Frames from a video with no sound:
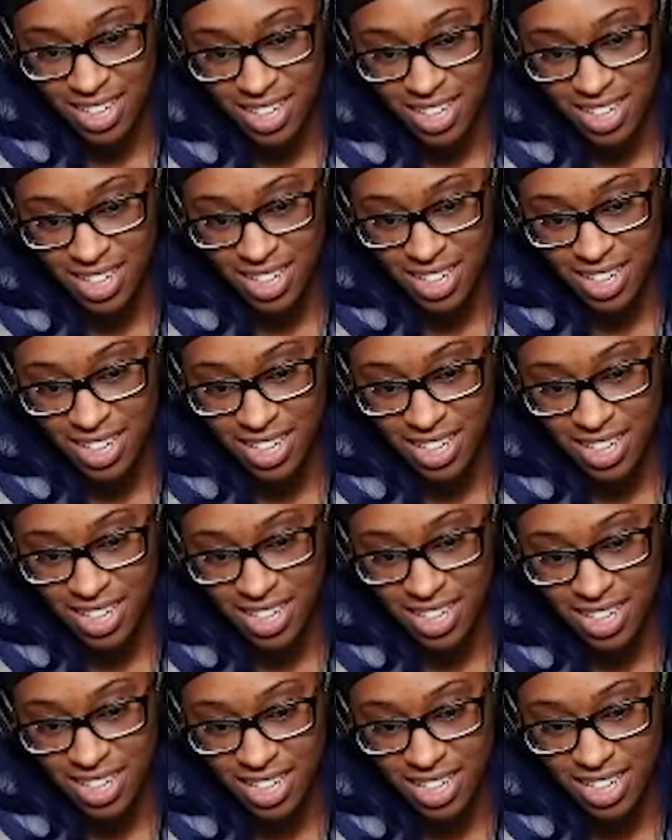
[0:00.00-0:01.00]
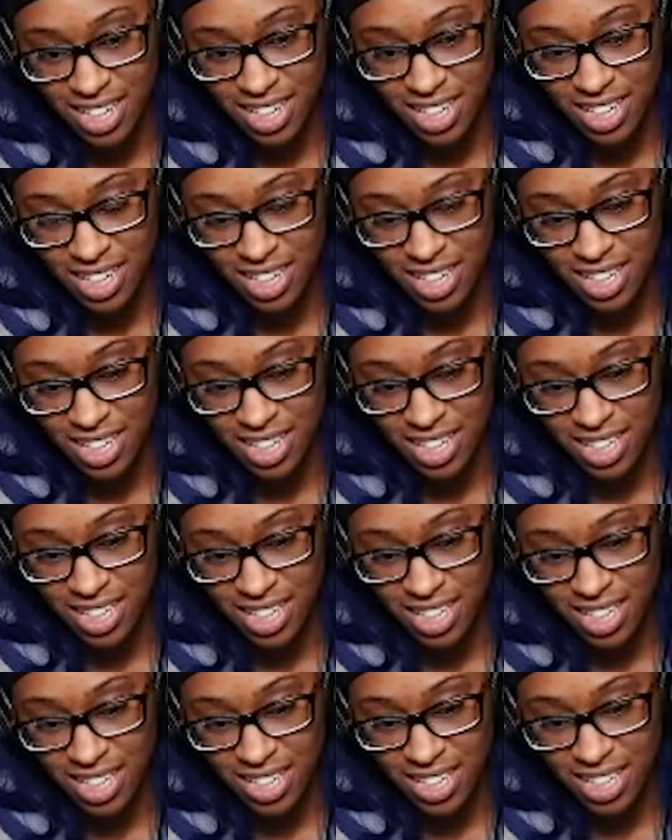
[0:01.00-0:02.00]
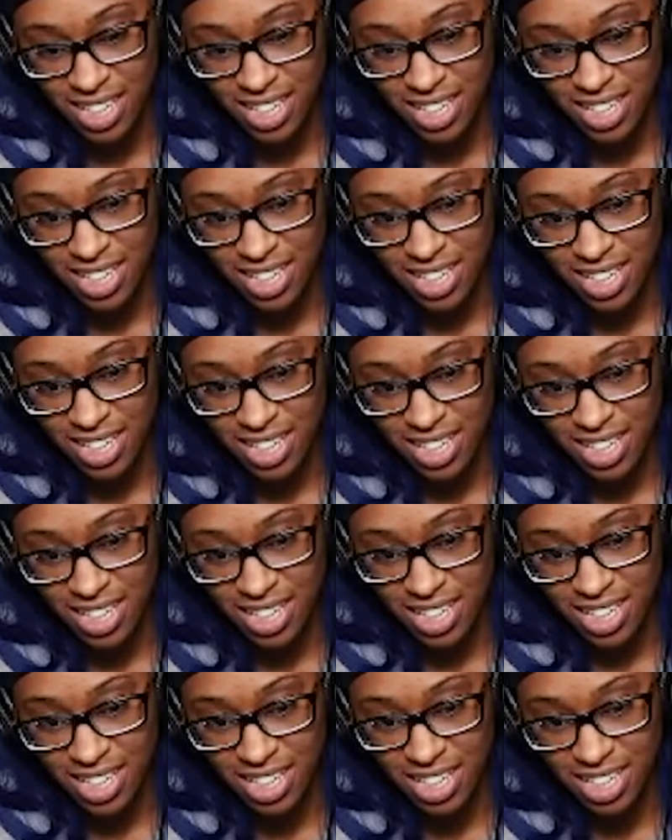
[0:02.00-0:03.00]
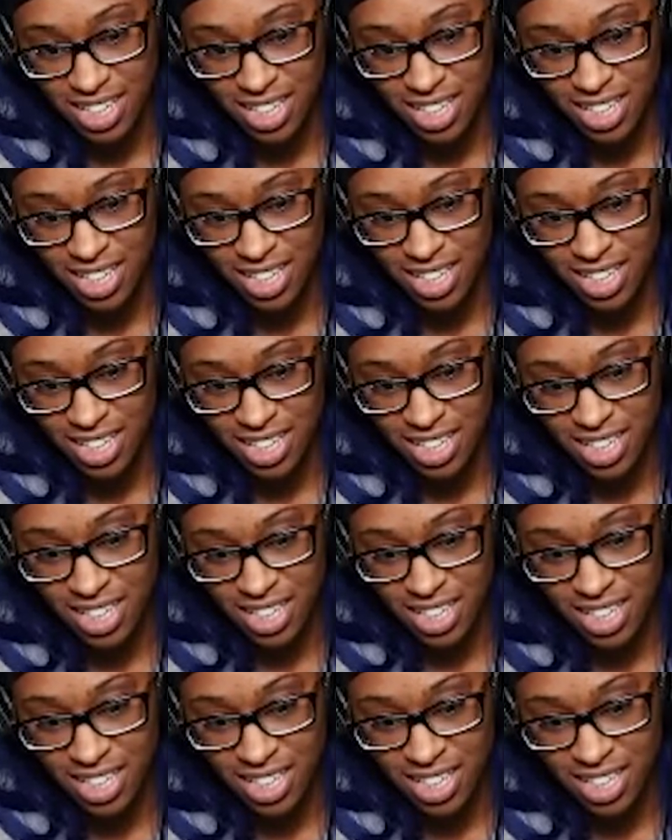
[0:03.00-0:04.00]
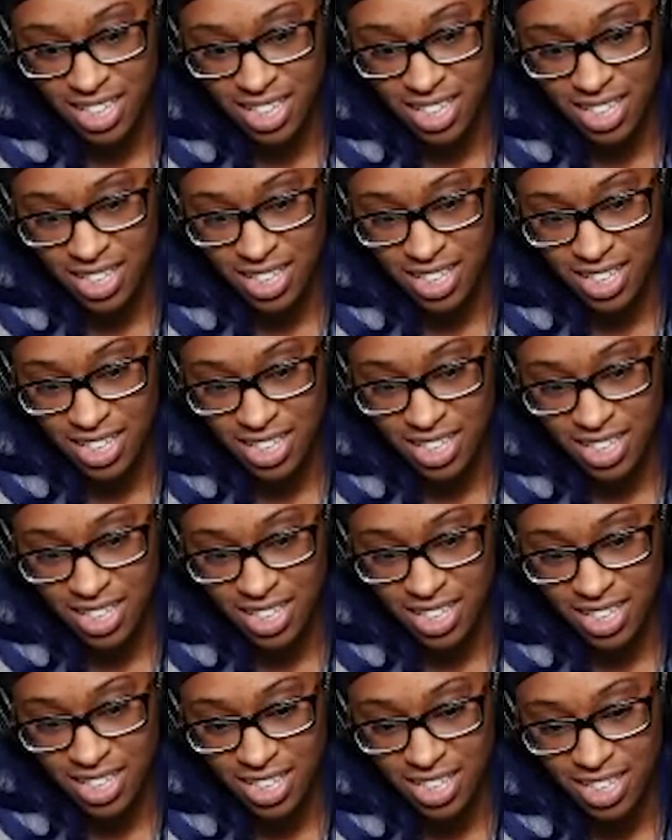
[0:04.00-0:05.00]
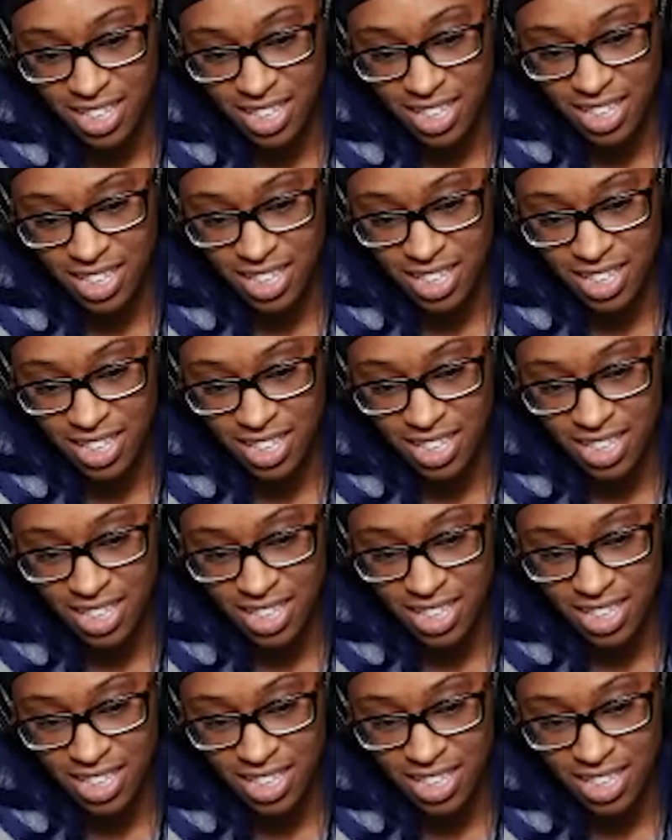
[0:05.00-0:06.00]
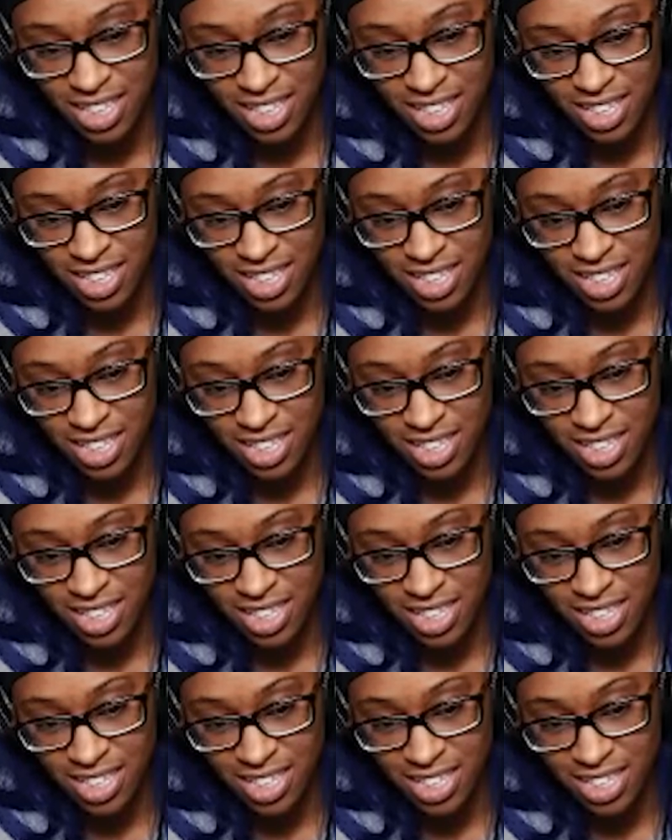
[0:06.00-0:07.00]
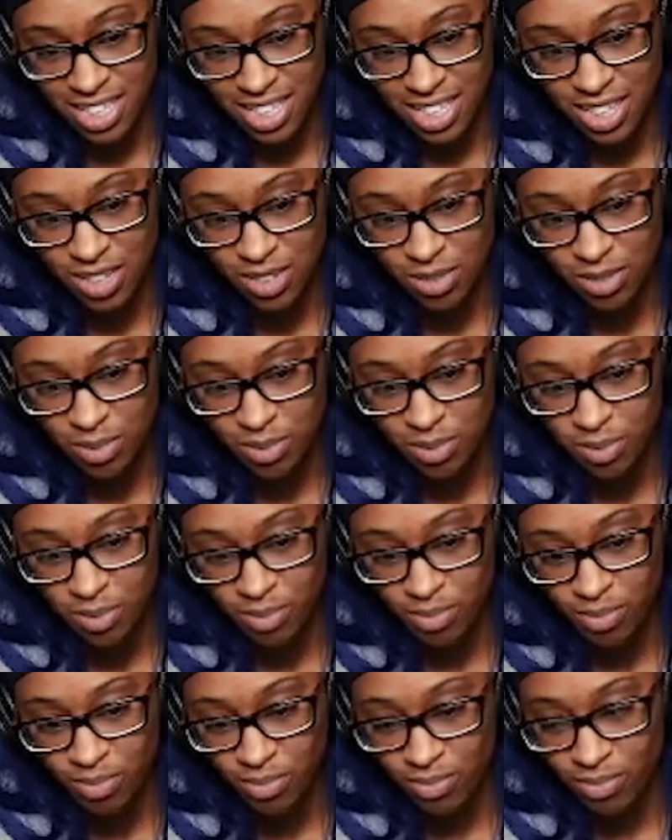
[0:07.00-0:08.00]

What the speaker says: This person isn't speaking.